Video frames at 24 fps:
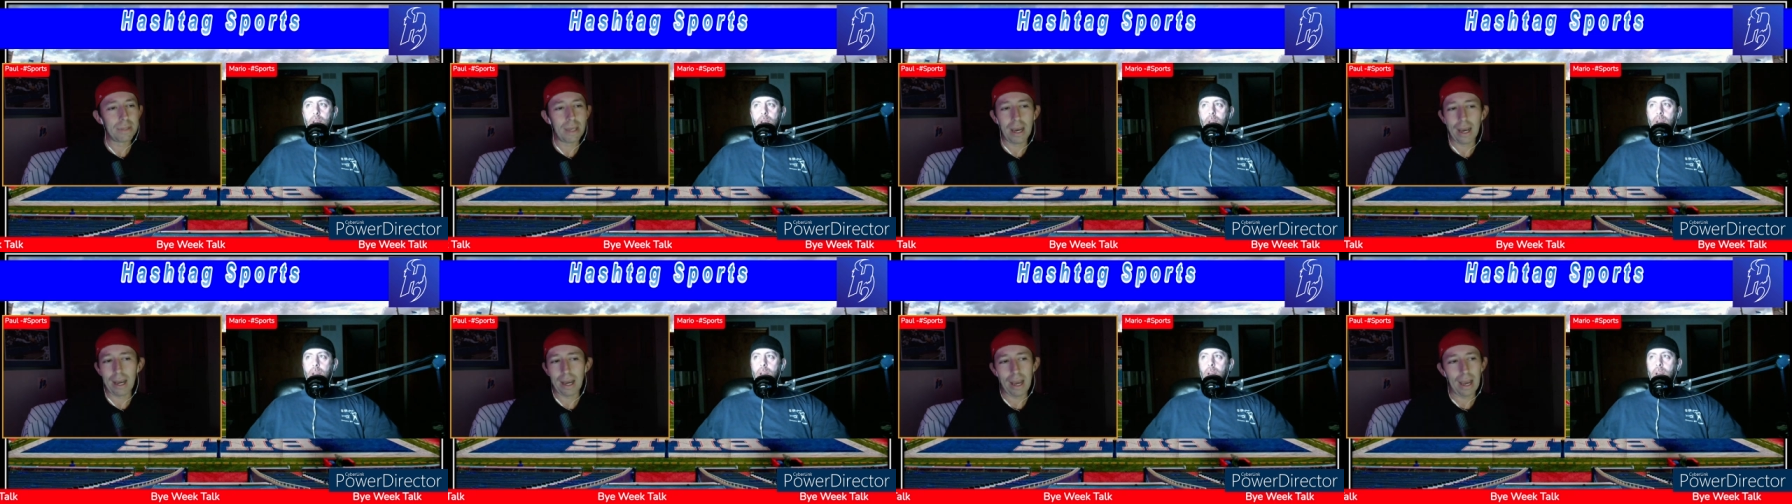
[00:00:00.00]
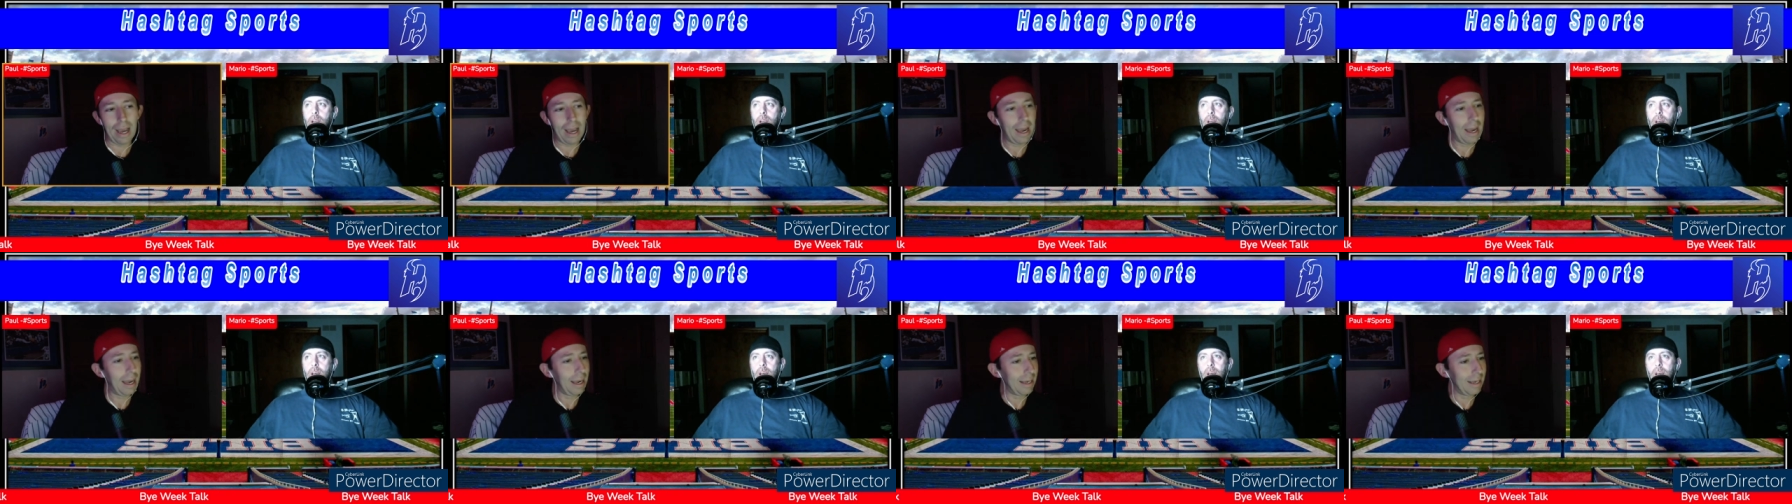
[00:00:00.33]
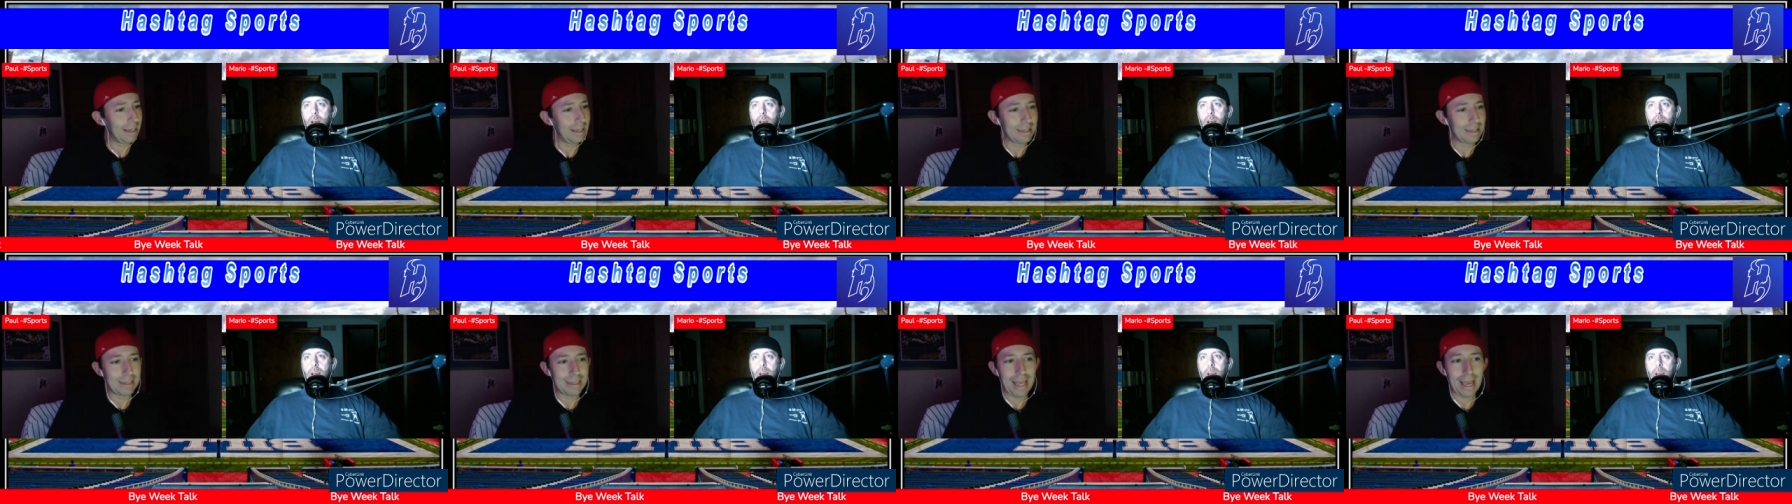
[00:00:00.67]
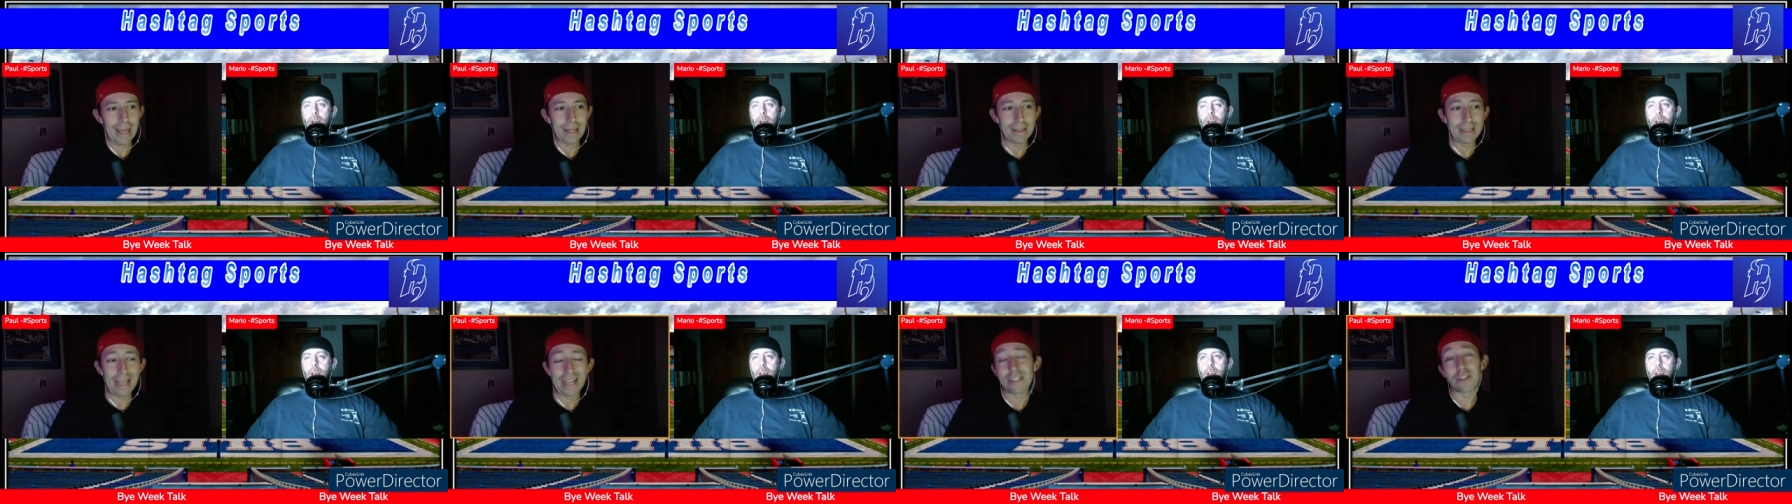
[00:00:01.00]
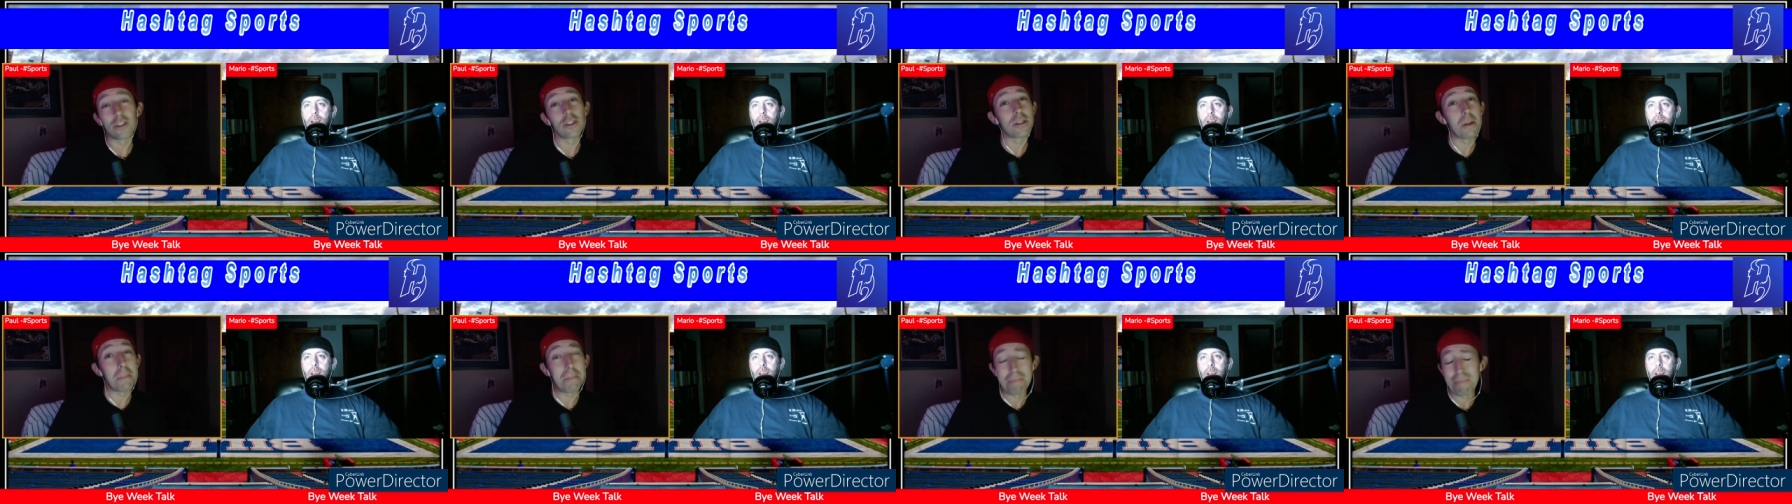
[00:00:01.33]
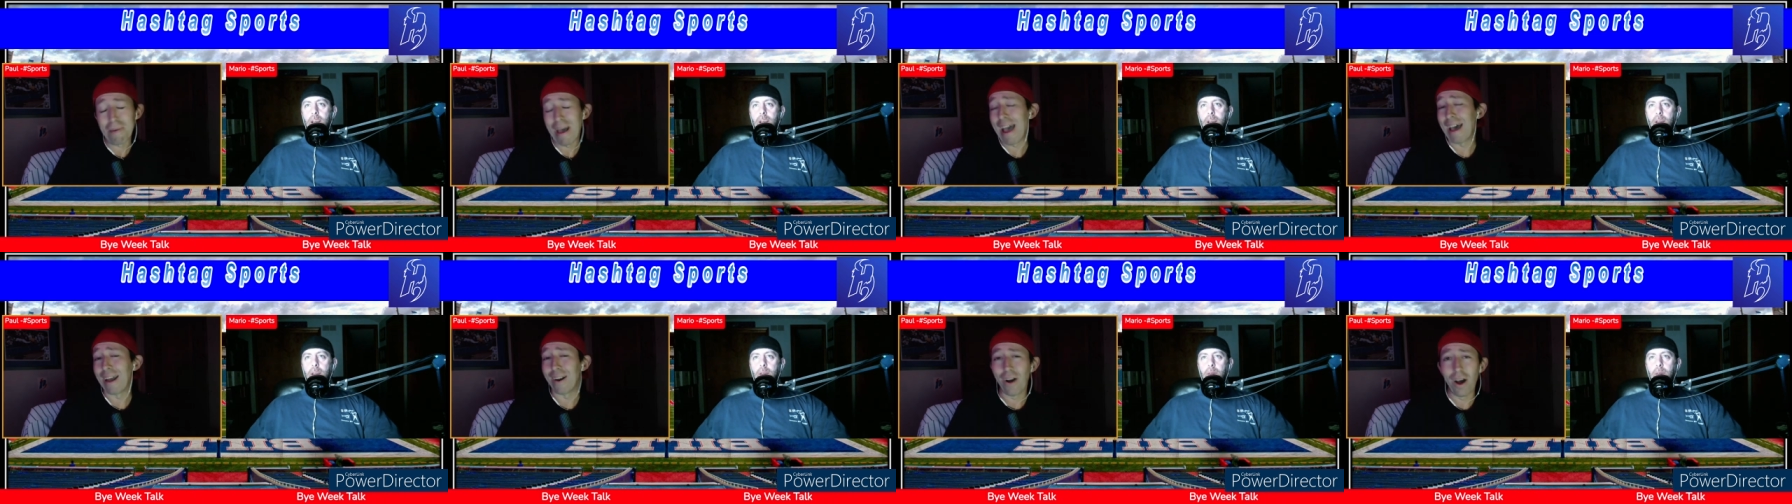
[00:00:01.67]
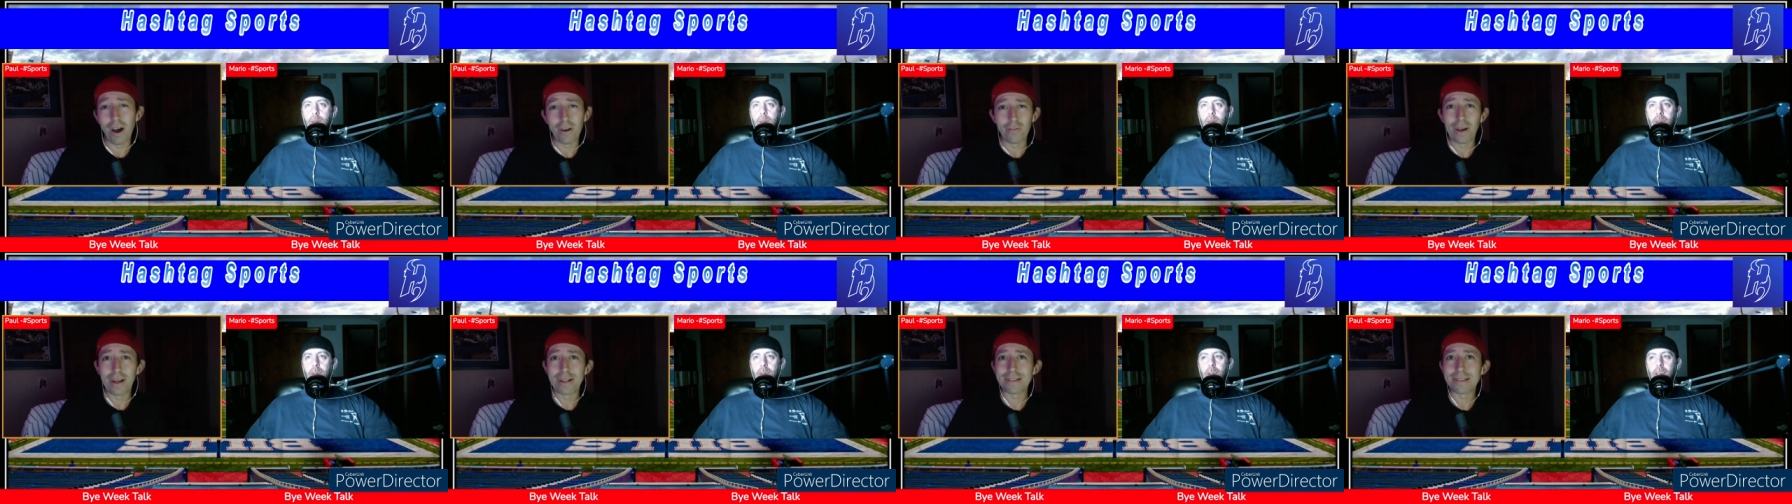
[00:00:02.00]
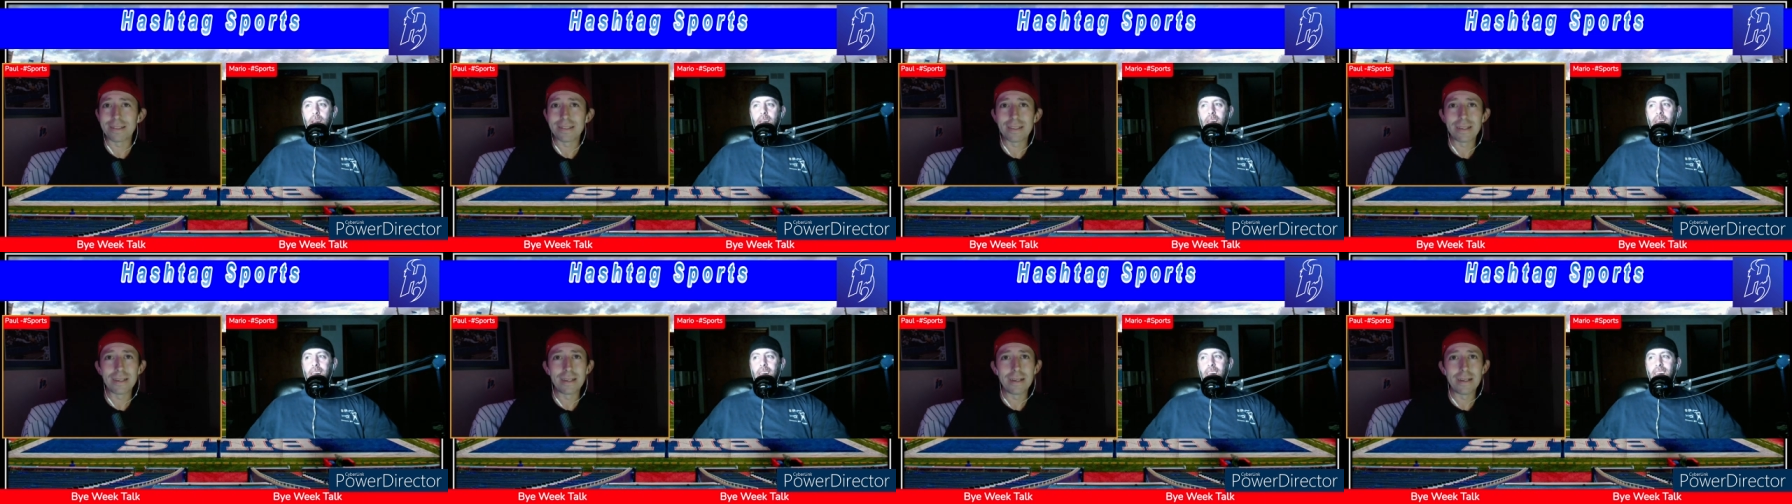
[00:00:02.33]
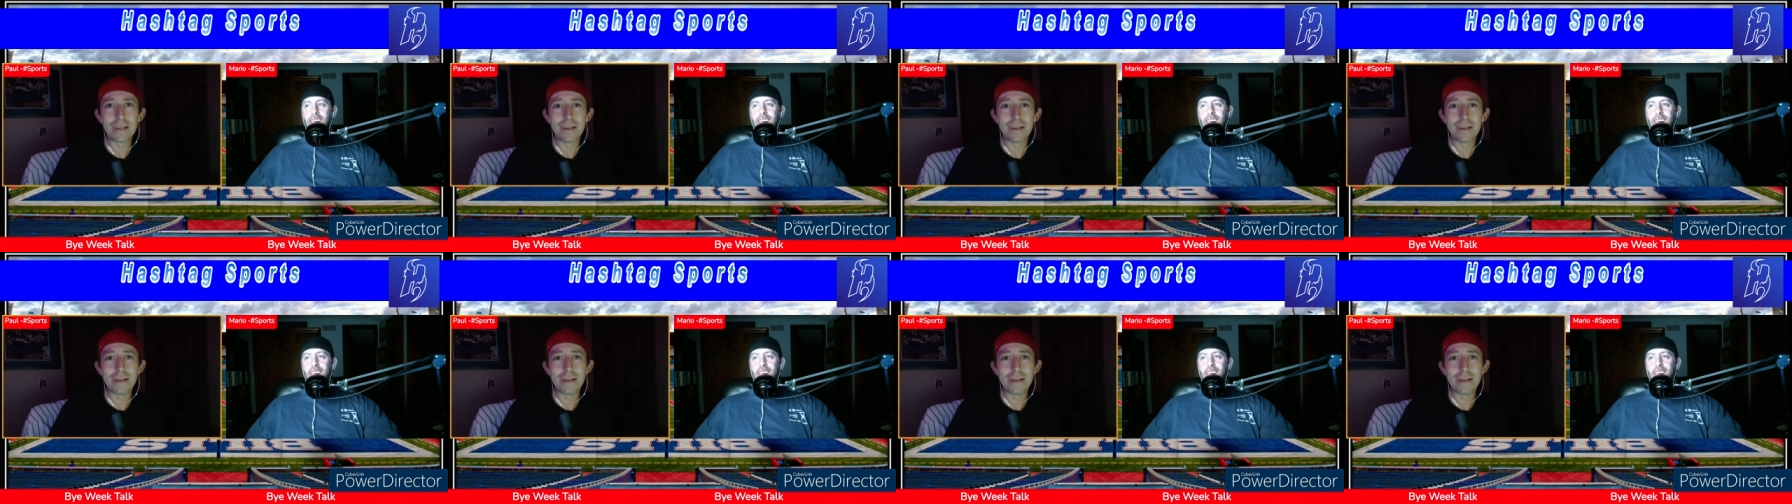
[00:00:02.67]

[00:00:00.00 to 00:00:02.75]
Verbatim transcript: Uh, that, that's just a bad offense.